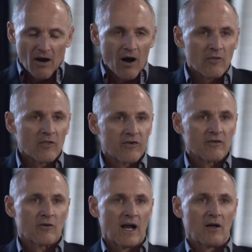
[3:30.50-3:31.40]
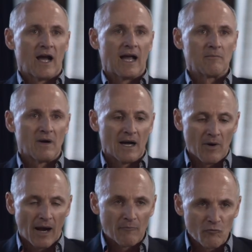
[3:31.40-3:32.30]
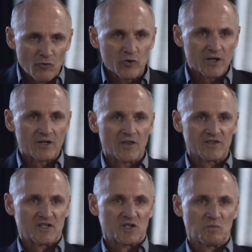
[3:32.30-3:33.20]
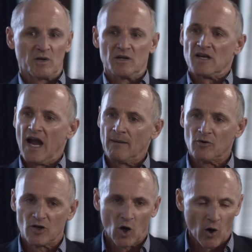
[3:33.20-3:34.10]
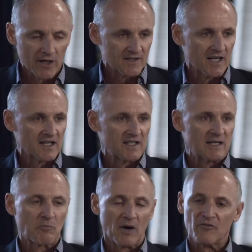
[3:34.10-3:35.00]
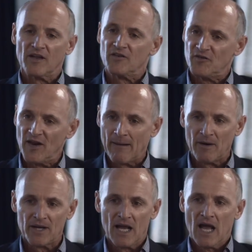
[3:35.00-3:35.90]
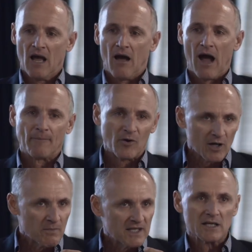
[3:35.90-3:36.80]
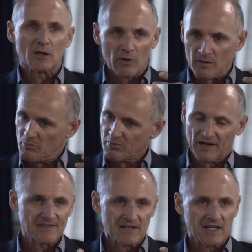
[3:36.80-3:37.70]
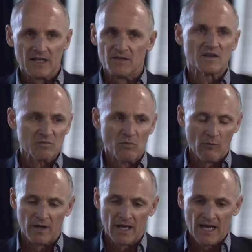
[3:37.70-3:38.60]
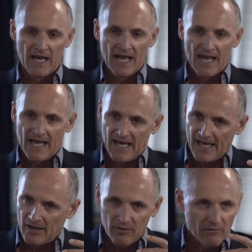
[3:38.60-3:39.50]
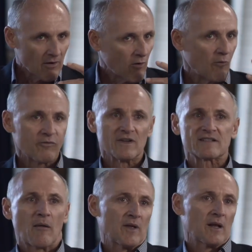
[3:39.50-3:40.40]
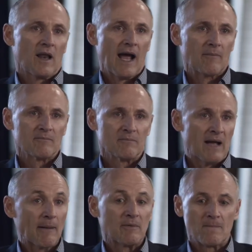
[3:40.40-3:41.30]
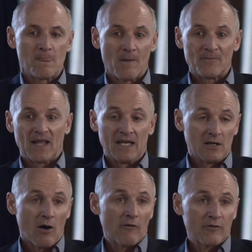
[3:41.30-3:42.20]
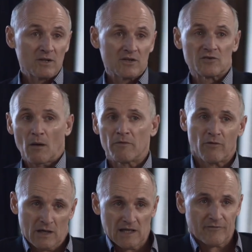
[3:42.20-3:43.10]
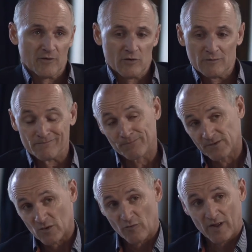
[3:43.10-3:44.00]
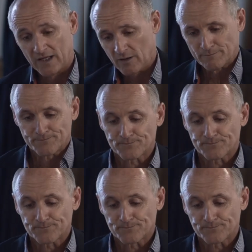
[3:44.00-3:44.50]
on the ground. I'm, I'm, I'm rooted to this experience. I'm going to take a deep breath, and damn it, I'm going to be here and present in this moment, and hopefully something will ha happen. And he offered me the job before I left the room, so thank you.